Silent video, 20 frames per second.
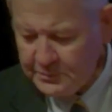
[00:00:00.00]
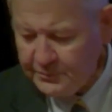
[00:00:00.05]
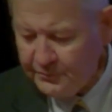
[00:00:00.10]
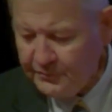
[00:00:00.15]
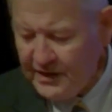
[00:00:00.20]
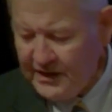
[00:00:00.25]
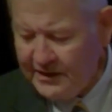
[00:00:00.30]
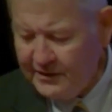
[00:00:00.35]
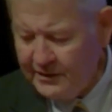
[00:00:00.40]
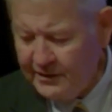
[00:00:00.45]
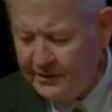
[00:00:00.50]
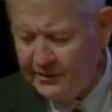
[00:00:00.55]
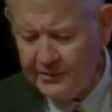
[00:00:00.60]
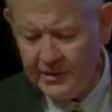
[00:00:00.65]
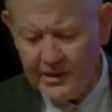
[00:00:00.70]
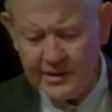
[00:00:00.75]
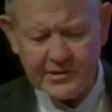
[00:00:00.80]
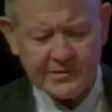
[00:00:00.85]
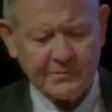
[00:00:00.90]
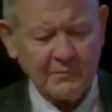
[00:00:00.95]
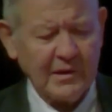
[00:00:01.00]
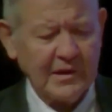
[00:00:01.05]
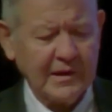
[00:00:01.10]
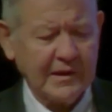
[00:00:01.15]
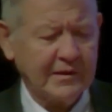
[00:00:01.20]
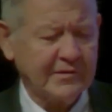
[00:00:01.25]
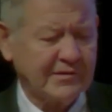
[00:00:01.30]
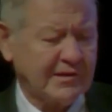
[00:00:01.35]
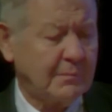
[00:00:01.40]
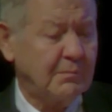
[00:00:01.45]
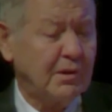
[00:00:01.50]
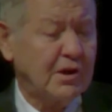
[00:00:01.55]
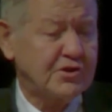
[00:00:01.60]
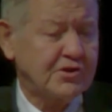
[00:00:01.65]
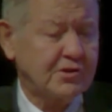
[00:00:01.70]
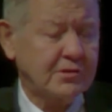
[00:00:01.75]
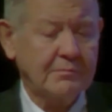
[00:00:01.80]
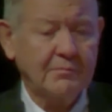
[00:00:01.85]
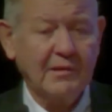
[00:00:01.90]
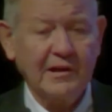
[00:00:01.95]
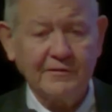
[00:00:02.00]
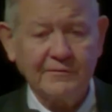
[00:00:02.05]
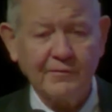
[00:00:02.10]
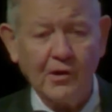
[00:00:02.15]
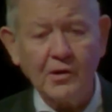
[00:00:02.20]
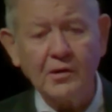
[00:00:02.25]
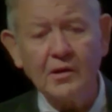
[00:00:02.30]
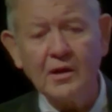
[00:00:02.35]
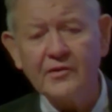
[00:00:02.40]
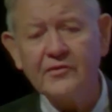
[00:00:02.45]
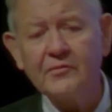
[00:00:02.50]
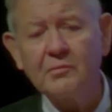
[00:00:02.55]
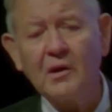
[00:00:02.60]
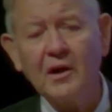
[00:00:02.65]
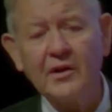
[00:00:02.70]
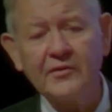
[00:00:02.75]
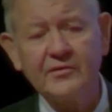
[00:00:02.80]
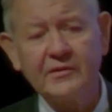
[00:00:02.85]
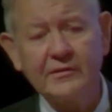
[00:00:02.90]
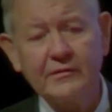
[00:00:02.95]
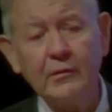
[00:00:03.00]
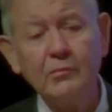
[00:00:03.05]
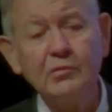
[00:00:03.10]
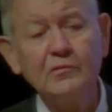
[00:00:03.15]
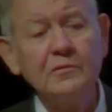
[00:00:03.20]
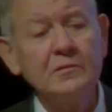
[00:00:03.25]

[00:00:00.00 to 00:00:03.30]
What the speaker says: and it's Combustion by Varnotz, Moss, and Dibble.